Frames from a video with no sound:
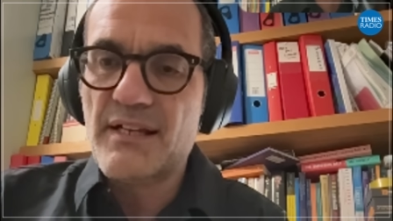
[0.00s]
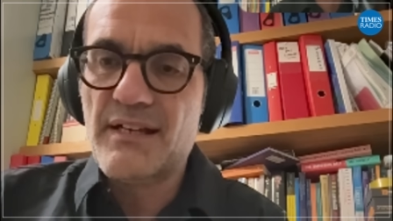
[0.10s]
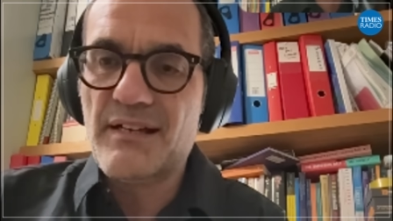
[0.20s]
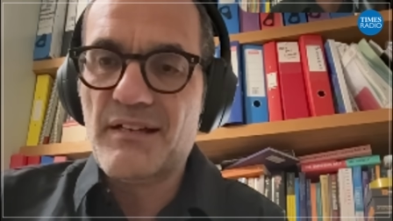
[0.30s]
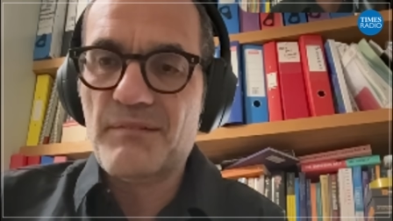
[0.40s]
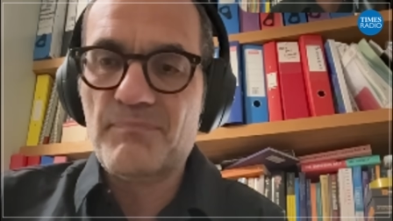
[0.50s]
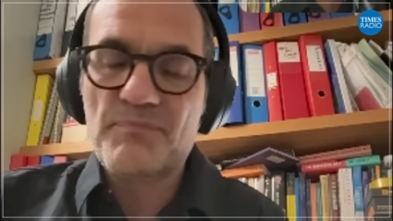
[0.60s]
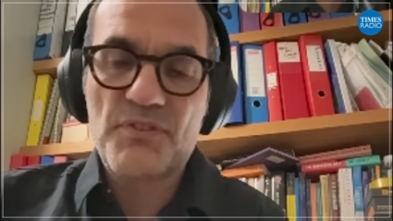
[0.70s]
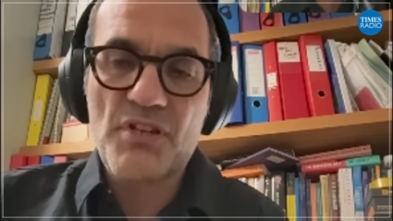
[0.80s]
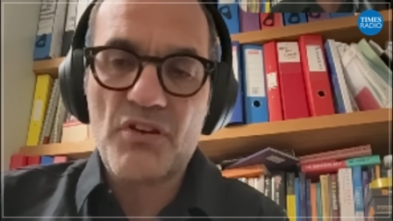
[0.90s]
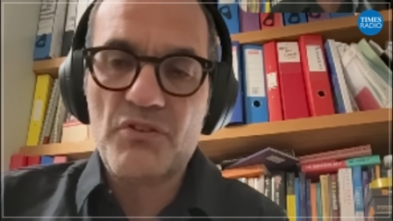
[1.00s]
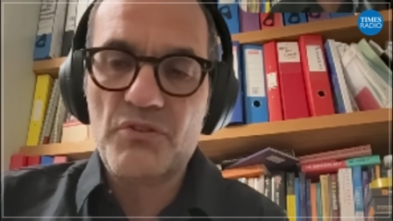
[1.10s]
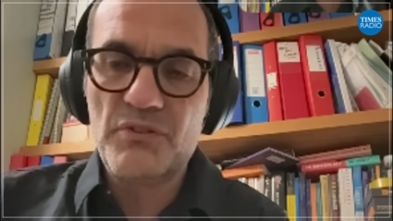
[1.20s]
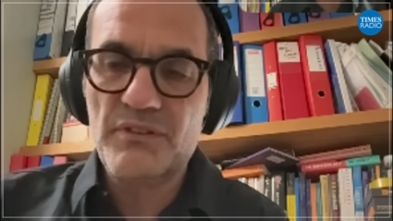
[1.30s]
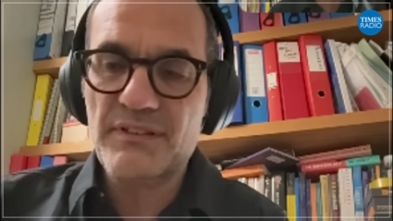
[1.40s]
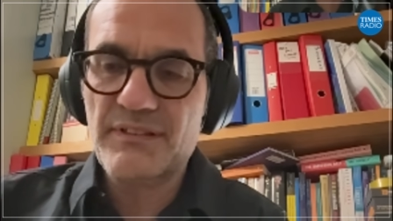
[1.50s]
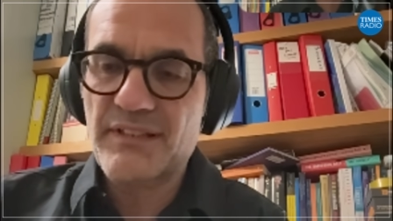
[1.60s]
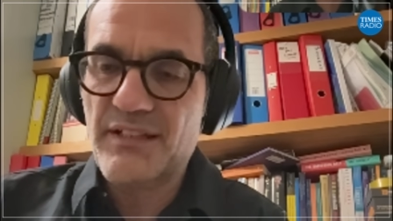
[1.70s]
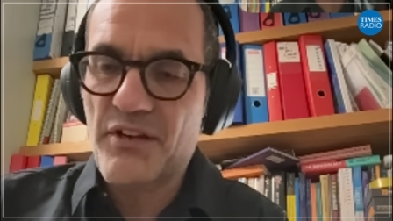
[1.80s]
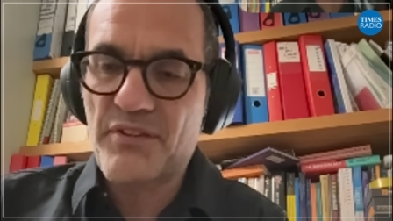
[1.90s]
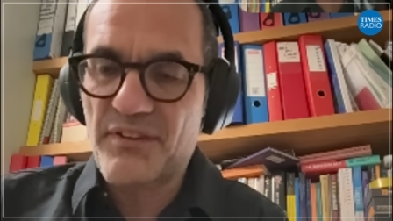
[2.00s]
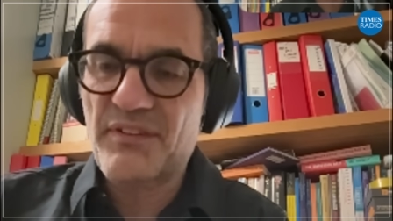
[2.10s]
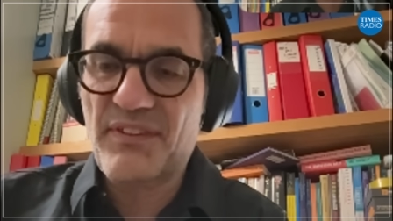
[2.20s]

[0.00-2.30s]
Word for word: Um, so you know